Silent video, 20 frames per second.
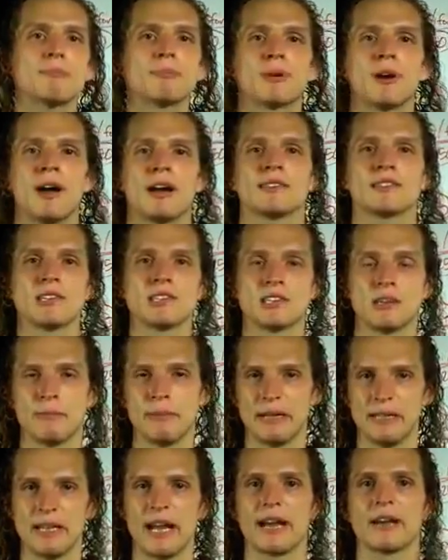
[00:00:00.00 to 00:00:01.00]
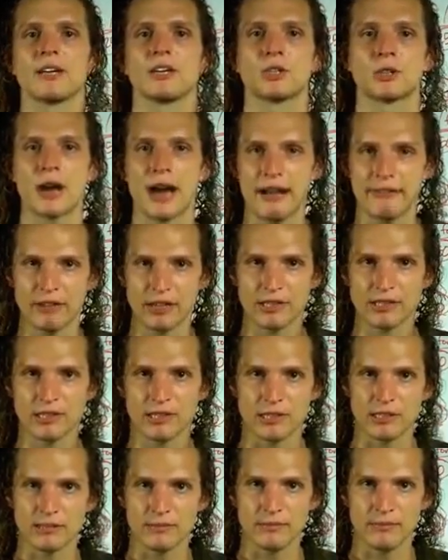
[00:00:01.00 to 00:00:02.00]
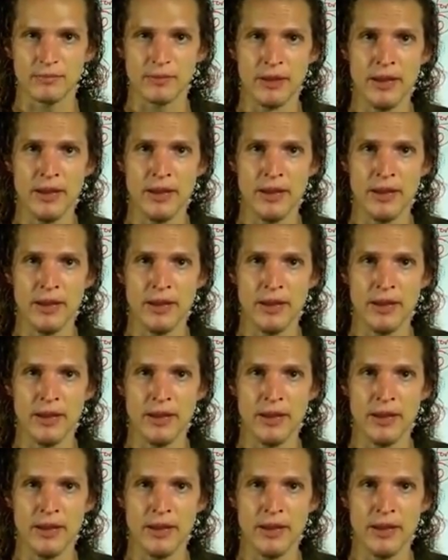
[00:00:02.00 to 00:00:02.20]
process to build out a traffic system.